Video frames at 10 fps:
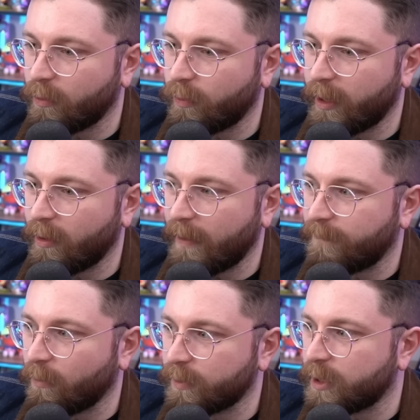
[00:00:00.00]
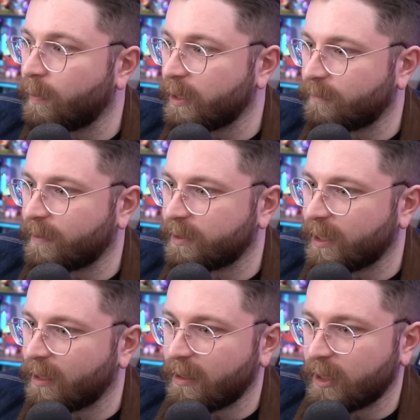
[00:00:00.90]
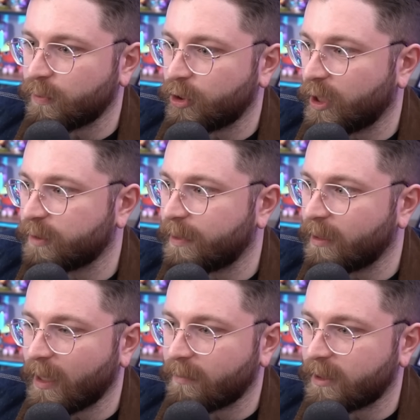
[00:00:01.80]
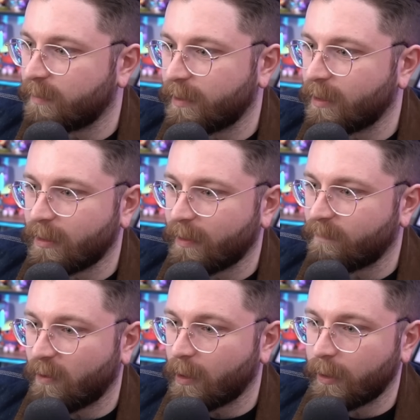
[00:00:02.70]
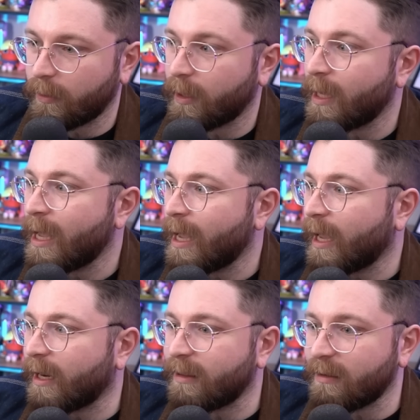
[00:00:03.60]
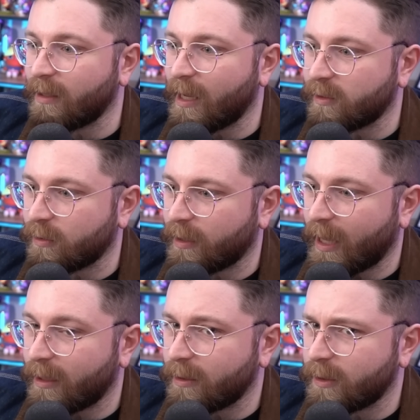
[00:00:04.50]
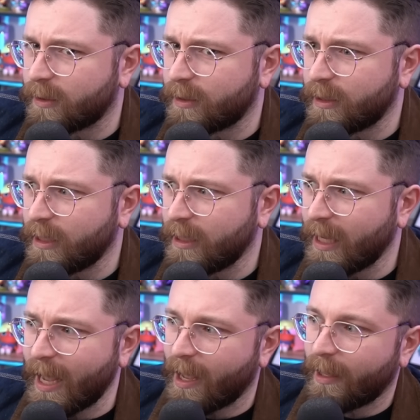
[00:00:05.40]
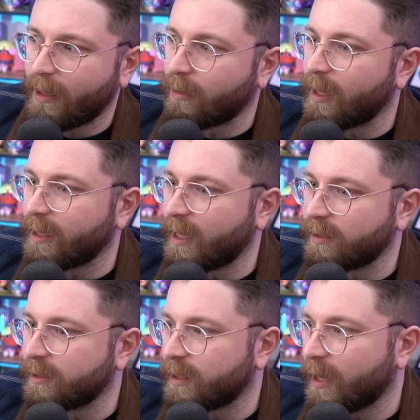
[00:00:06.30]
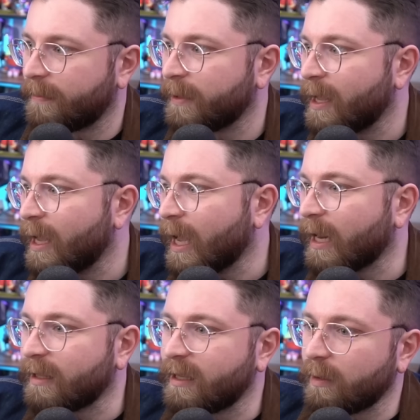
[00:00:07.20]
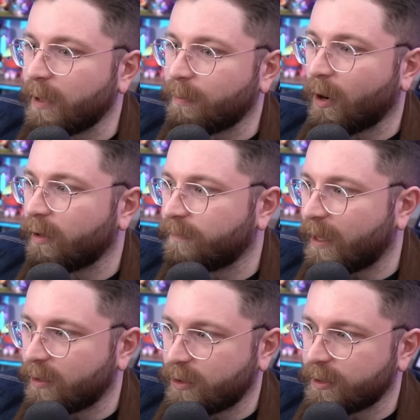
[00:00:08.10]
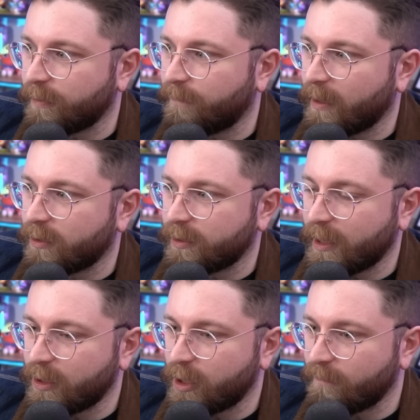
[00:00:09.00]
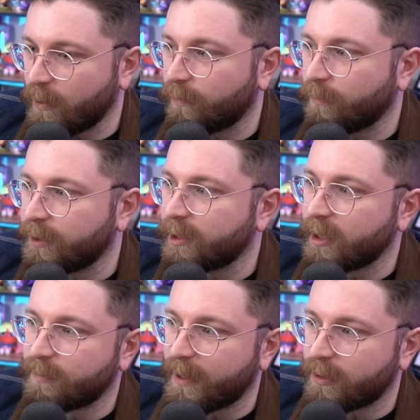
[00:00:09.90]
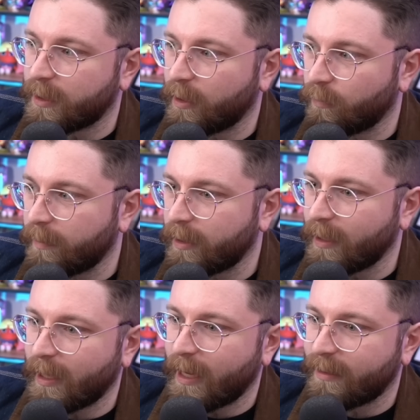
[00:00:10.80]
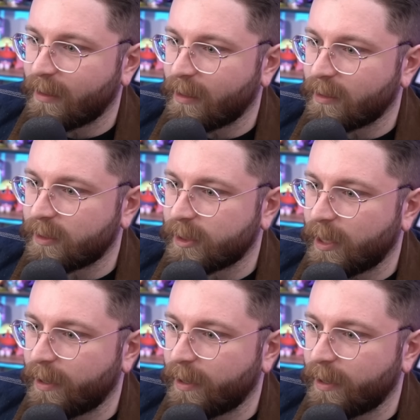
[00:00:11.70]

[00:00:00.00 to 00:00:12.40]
where if there was no age of consent, this would just be like CP, like very clearly? And I think the answer to that is yeah, in a lot of cases, yeah. And I think a big part of that is just the fetishization of youthfulness, especially in women. And I think it's